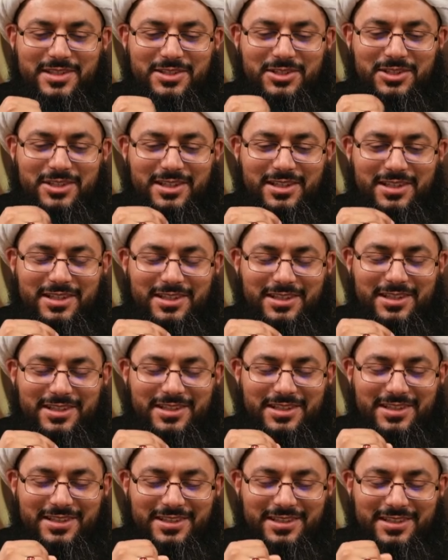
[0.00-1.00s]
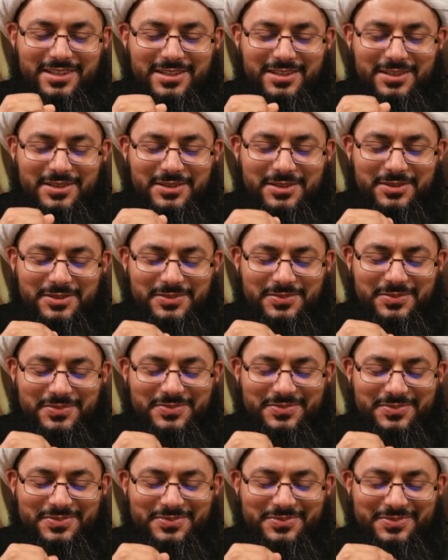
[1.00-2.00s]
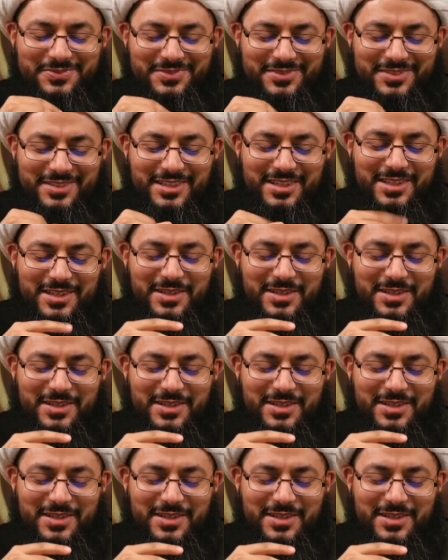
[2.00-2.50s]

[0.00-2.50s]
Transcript: I watch on YouTube. I, I